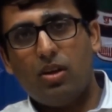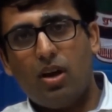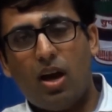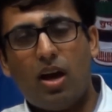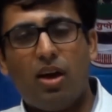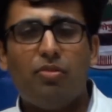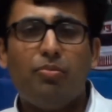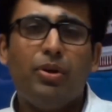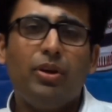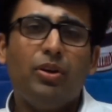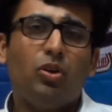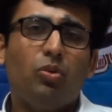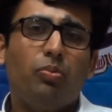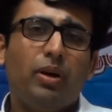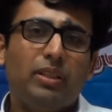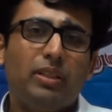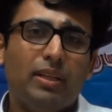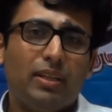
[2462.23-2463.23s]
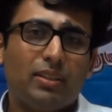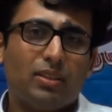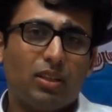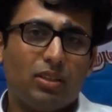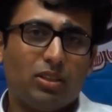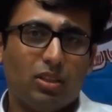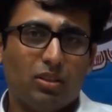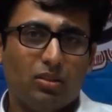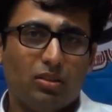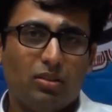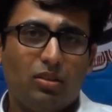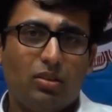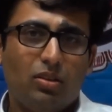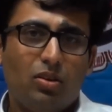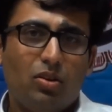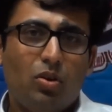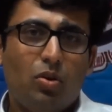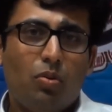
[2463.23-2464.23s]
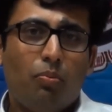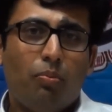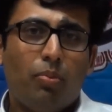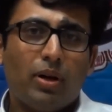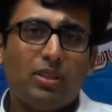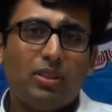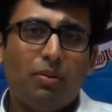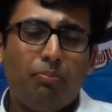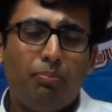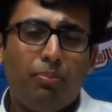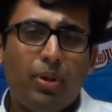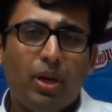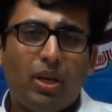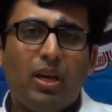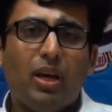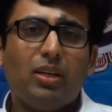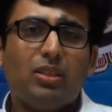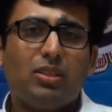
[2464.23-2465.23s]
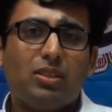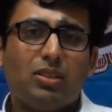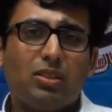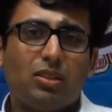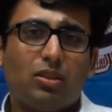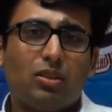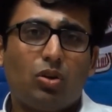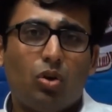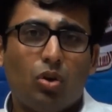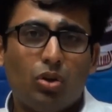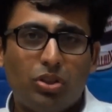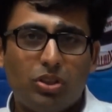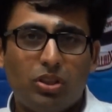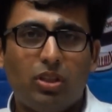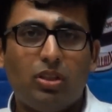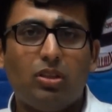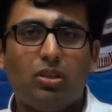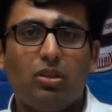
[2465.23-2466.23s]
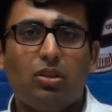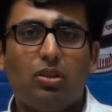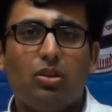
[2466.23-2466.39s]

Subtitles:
I have been to many discussions, but the biggest question